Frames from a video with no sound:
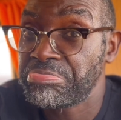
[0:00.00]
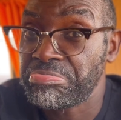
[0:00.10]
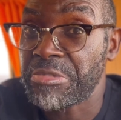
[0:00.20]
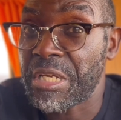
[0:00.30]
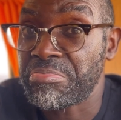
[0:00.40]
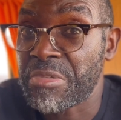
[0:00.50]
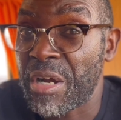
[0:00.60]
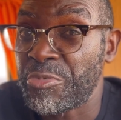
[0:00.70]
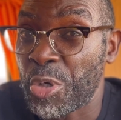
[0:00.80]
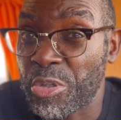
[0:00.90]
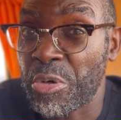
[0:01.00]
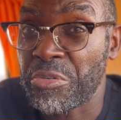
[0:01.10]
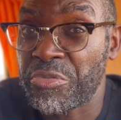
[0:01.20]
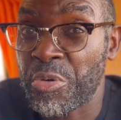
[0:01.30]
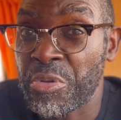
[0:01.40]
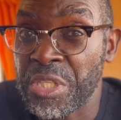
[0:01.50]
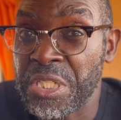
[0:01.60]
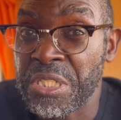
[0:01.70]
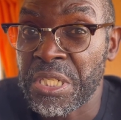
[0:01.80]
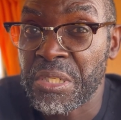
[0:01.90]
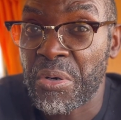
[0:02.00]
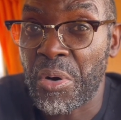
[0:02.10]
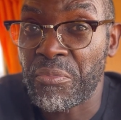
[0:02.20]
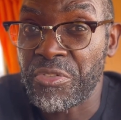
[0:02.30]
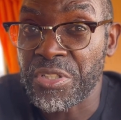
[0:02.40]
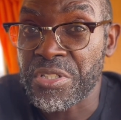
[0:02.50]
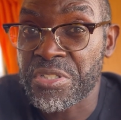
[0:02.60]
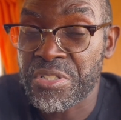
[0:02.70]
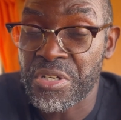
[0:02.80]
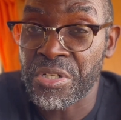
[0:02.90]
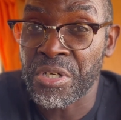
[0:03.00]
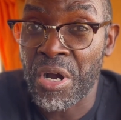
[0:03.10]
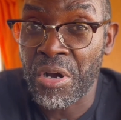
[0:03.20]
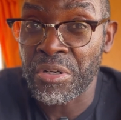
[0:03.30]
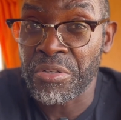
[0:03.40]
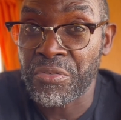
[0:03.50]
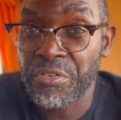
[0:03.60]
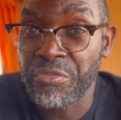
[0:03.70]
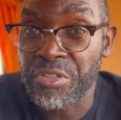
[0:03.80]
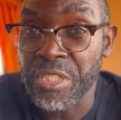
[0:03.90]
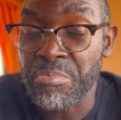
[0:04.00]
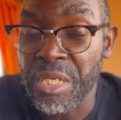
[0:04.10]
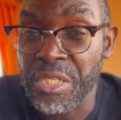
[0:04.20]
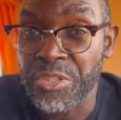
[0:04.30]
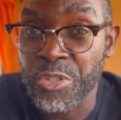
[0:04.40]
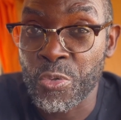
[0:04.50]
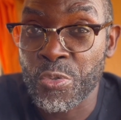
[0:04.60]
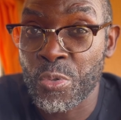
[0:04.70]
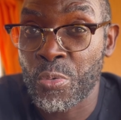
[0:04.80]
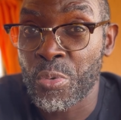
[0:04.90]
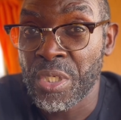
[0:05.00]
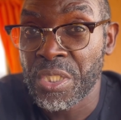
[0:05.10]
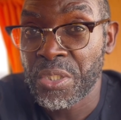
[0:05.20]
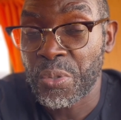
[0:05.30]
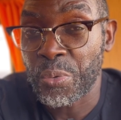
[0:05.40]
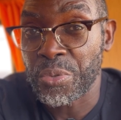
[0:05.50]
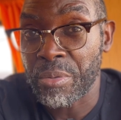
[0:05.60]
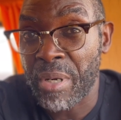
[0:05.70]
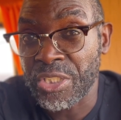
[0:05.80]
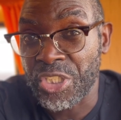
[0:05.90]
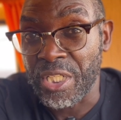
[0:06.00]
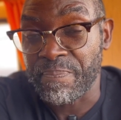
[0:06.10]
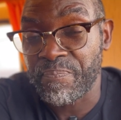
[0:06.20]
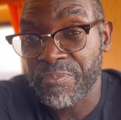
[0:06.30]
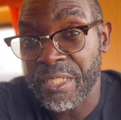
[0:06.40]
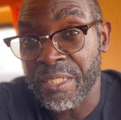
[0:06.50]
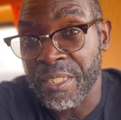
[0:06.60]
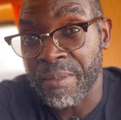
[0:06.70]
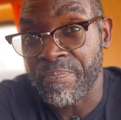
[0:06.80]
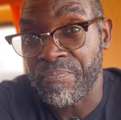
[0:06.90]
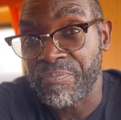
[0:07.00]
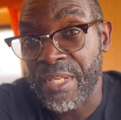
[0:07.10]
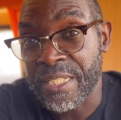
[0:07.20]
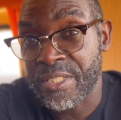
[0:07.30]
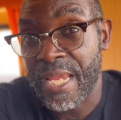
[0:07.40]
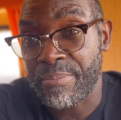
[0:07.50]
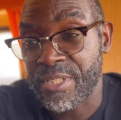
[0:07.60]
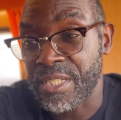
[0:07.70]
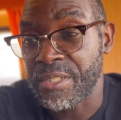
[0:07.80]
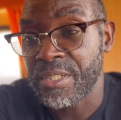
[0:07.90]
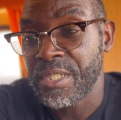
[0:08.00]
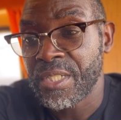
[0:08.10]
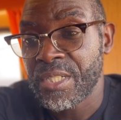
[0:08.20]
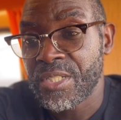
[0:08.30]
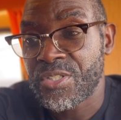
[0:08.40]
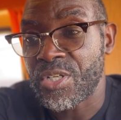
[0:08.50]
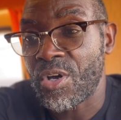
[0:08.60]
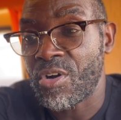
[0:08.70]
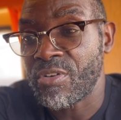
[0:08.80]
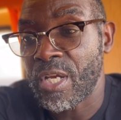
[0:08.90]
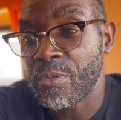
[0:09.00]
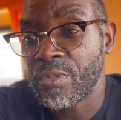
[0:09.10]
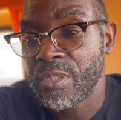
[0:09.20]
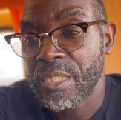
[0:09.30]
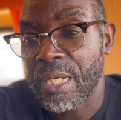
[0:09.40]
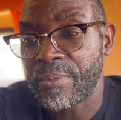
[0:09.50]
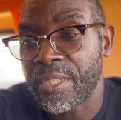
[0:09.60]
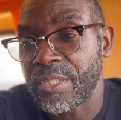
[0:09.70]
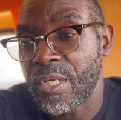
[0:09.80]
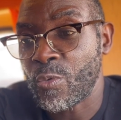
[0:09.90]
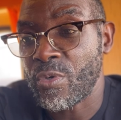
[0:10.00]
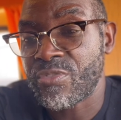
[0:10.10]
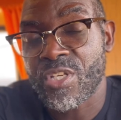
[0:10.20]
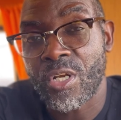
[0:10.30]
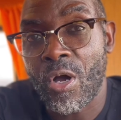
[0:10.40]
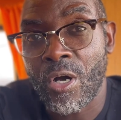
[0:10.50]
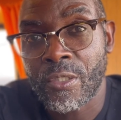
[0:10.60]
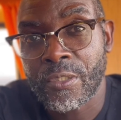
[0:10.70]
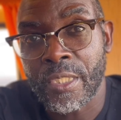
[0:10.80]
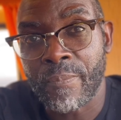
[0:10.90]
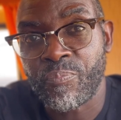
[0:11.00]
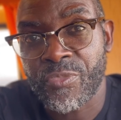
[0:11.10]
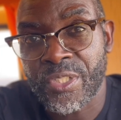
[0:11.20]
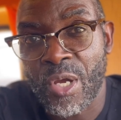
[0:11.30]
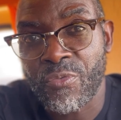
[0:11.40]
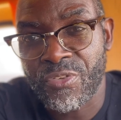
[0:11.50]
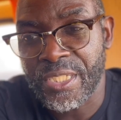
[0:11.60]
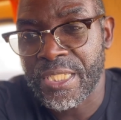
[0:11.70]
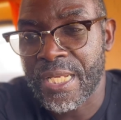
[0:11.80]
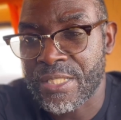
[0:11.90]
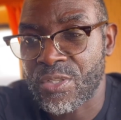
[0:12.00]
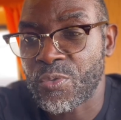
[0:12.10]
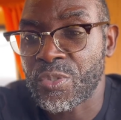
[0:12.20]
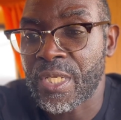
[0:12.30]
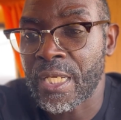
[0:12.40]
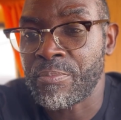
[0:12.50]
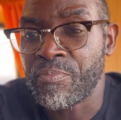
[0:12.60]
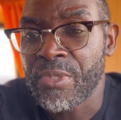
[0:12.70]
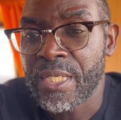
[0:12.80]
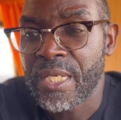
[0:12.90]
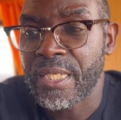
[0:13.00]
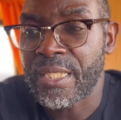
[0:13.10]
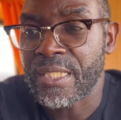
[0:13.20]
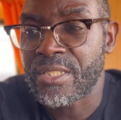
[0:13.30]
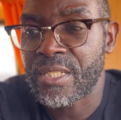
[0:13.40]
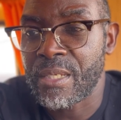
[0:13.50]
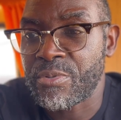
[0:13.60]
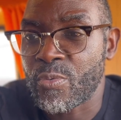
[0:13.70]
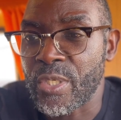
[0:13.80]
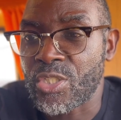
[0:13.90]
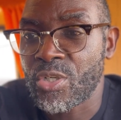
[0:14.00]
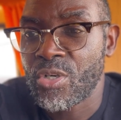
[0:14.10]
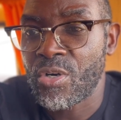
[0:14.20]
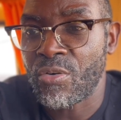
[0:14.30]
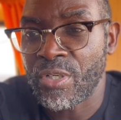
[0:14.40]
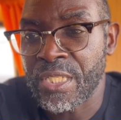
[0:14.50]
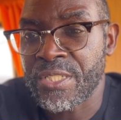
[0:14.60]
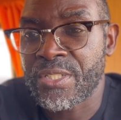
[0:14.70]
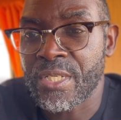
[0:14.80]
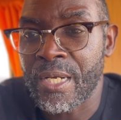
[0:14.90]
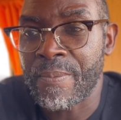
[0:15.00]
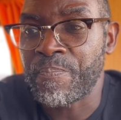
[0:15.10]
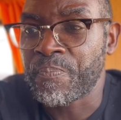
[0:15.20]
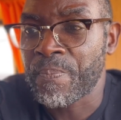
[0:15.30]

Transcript: Yep, I've not gone for the obvious Haaland 15 million use all your budget as captain scenario. I'm going to go with Salah, and hopefully he has a good game against Ipswich, or at least a